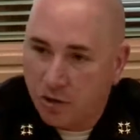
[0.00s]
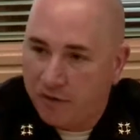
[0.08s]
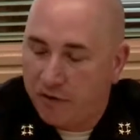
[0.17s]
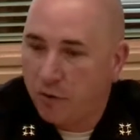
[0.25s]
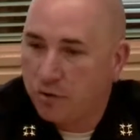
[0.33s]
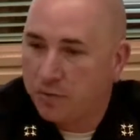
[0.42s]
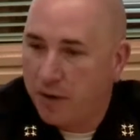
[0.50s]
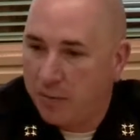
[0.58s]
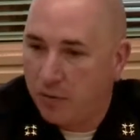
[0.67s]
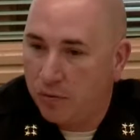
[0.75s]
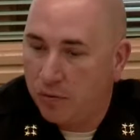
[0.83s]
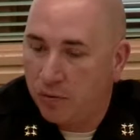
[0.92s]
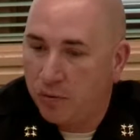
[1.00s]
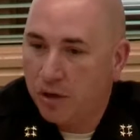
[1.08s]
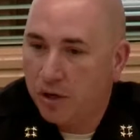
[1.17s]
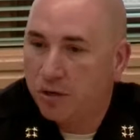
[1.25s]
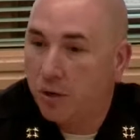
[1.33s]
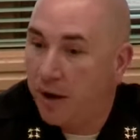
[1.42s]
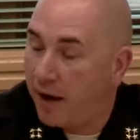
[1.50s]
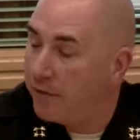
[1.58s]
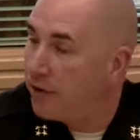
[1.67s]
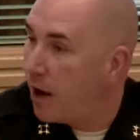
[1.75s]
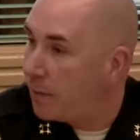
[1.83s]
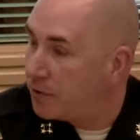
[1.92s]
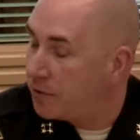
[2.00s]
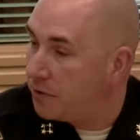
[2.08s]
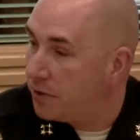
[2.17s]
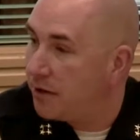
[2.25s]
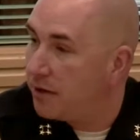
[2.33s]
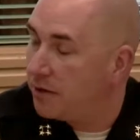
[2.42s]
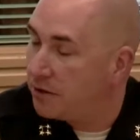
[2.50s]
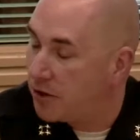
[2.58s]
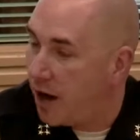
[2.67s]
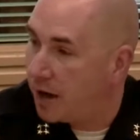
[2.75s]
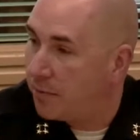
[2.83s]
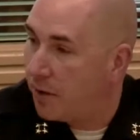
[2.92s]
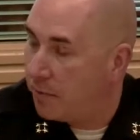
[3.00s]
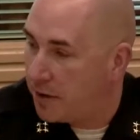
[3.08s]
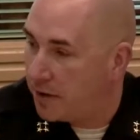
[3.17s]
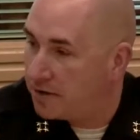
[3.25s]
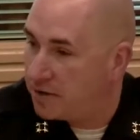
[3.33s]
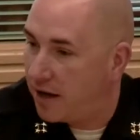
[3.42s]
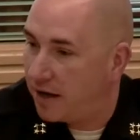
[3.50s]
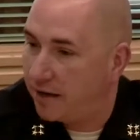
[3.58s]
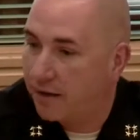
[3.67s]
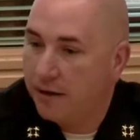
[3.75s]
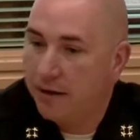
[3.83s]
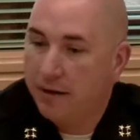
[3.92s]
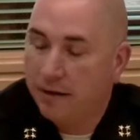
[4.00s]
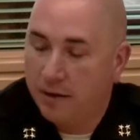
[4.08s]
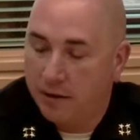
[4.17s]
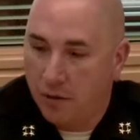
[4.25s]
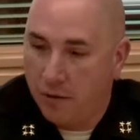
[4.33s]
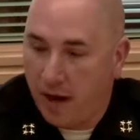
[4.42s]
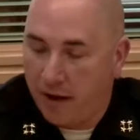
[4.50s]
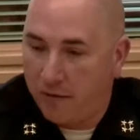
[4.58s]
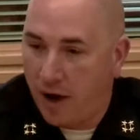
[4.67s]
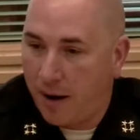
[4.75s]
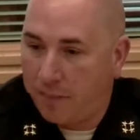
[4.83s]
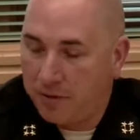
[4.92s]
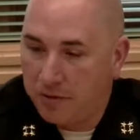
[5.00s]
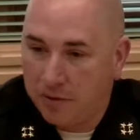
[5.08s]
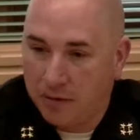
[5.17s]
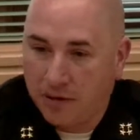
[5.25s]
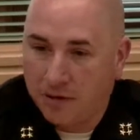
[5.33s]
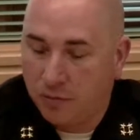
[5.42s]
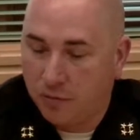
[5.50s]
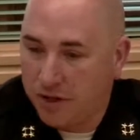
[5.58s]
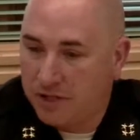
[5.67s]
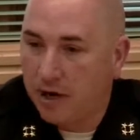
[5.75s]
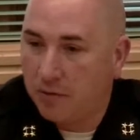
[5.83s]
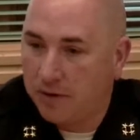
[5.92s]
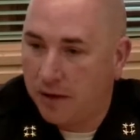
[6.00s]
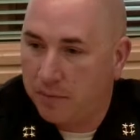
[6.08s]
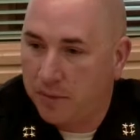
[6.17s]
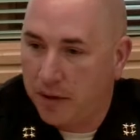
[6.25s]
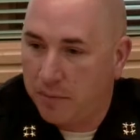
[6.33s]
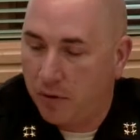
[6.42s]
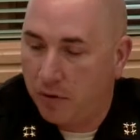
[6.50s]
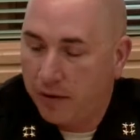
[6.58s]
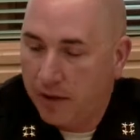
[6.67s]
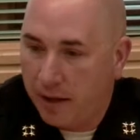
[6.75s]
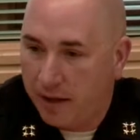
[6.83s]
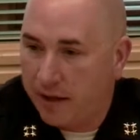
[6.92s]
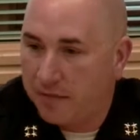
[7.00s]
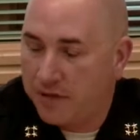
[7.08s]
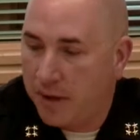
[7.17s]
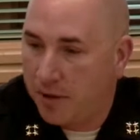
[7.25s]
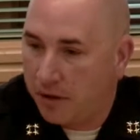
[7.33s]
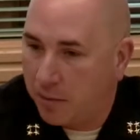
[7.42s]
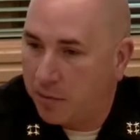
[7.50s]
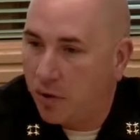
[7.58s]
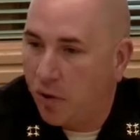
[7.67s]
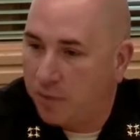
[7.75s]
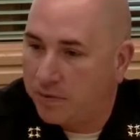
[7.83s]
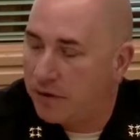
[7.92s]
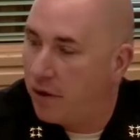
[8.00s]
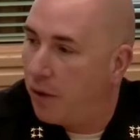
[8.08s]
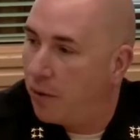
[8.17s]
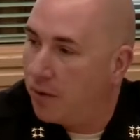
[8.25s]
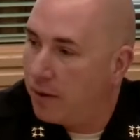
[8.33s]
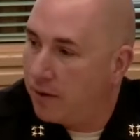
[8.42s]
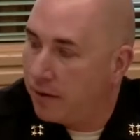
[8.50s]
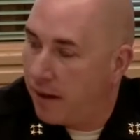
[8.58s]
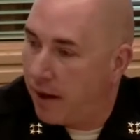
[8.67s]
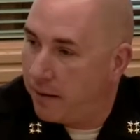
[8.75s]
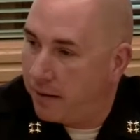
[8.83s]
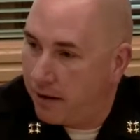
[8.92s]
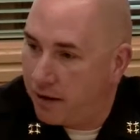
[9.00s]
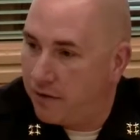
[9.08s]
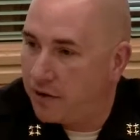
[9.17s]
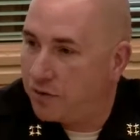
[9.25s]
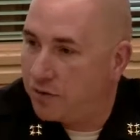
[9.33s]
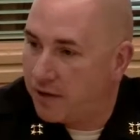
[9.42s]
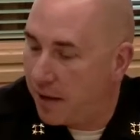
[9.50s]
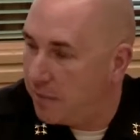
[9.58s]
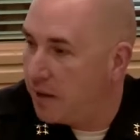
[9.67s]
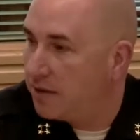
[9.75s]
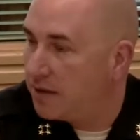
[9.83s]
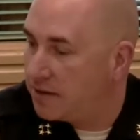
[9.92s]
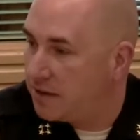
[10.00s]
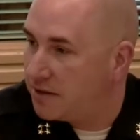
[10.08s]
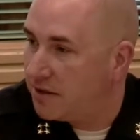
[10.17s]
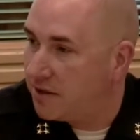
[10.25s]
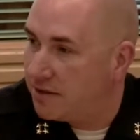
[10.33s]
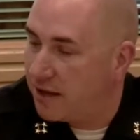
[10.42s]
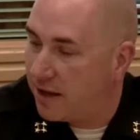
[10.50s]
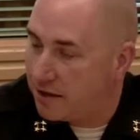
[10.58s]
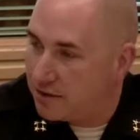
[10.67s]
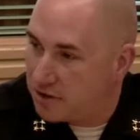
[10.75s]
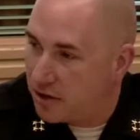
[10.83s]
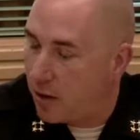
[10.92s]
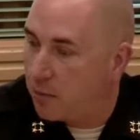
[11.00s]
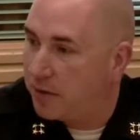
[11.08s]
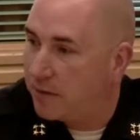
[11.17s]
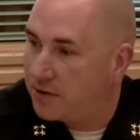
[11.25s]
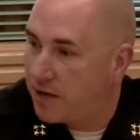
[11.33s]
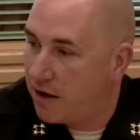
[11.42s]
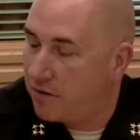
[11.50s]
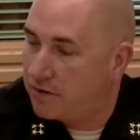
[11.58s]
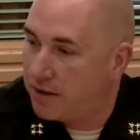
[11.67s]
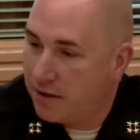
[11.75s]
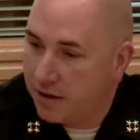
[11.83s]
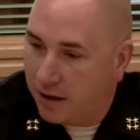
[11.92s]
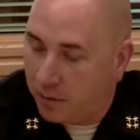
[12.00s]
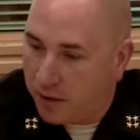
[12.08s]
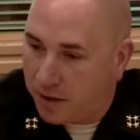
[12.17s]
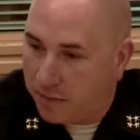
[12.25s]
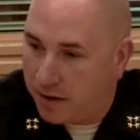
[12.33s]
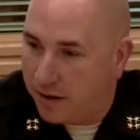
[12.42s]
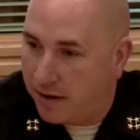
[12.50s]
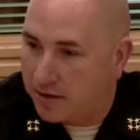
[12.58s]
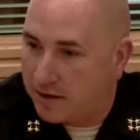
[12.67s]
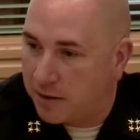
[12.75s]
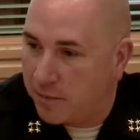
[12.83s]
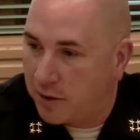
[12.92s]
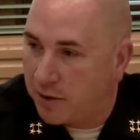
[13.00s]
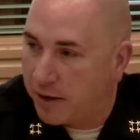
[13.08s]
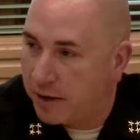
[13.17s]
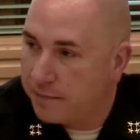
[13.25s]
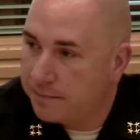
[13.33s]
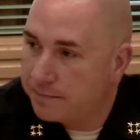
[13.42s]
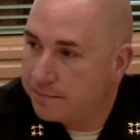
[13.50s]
So for those people who don't have the opportunity to talk about being sick and don't have the opportunity to reach out people, it gives them a glimmer of hope to know that individuals can beat this disease. They can start with themselves and we can beat it as a community.